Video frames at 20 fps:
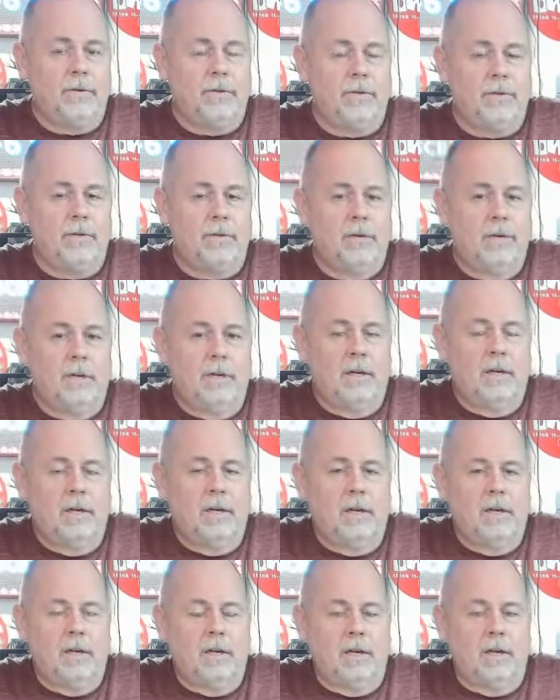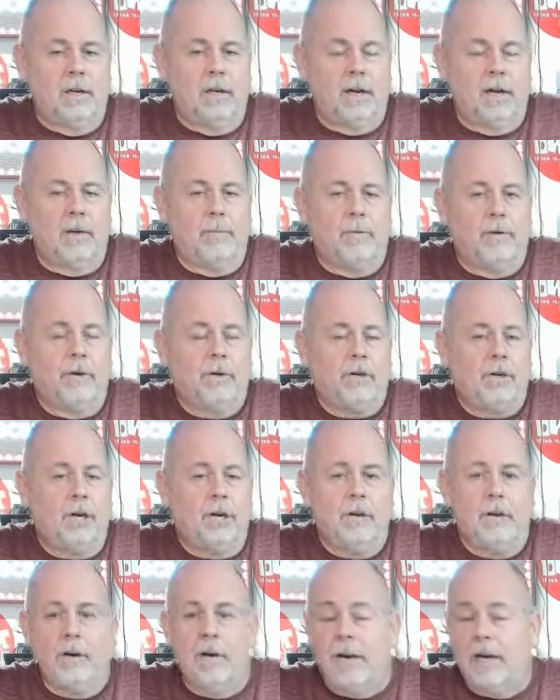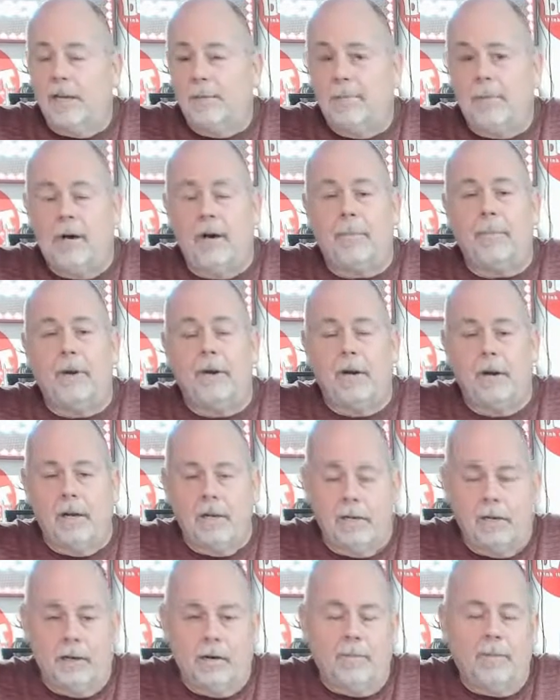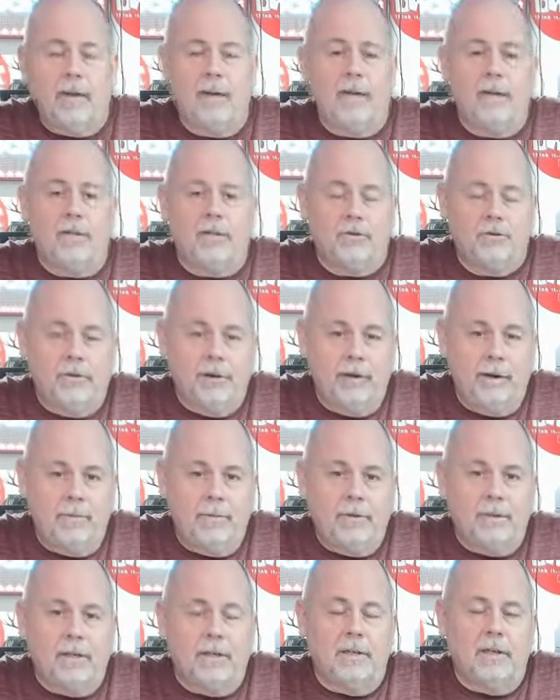So, and I appreciate you guys popping on to all my streams,